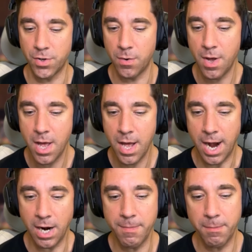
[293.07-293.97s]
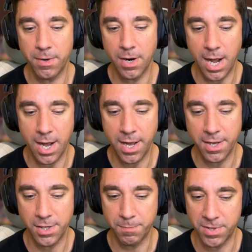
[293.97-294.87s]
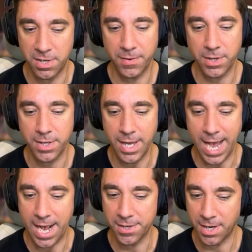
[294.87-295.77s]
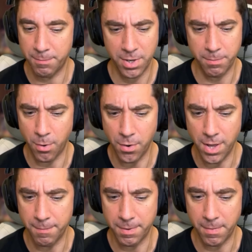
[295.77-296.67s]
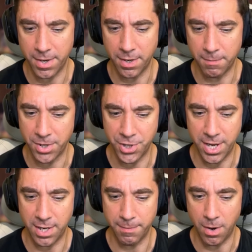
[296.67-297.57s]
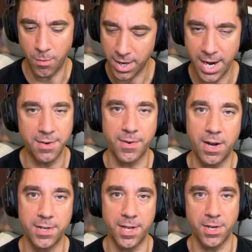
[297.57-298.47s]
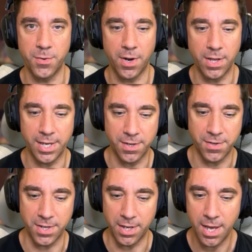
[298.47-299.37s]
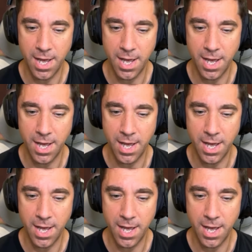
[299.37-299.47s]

So I remember I specifically asked, I put a poll up in my on my channel about what kind of content you would all like to see,